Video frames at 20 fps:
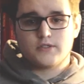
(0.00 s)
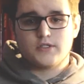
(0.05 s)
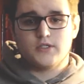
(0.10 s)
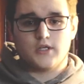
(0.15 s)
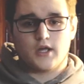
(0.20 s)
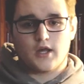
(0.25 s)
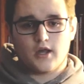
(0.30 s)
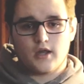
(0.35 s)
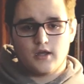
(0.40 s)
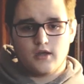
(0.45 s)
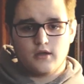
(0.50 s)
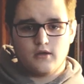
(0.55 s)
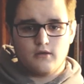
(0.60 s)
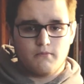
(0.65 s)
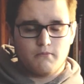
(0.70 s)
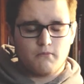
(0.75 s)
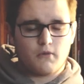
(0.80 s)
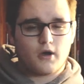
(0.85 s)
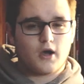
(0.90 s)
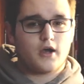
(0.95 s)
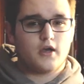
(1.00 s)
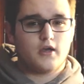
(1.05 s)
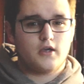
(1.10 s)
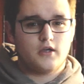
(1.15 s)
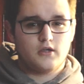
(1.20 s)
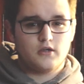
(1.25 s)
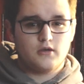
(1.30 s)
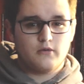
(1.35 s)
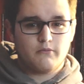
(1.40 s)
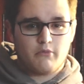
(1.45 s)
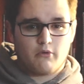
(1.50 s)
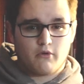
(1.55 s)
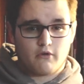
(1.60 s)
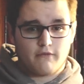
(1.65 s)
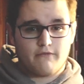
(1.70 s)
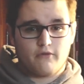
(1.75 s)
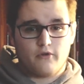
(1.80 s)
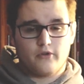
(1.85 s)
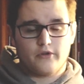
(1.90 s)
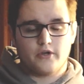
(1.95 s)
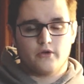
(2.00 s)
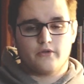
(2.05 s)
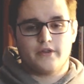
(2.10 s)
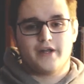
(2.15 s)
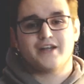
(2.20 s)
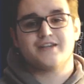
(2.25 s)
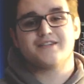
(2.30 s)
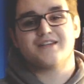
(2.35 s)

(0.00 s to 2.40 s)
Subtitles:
today my portfolio that I